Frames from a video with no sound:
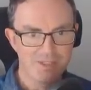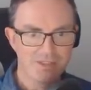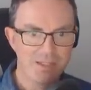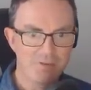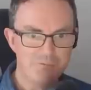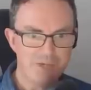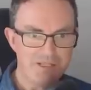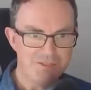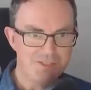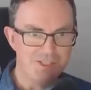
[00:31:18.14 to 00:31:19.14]
Now the
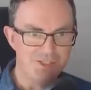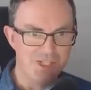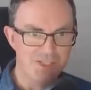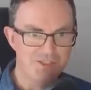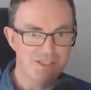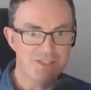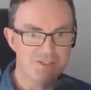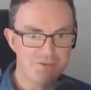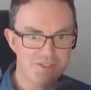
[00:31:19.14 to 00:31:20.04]
red digit, these two,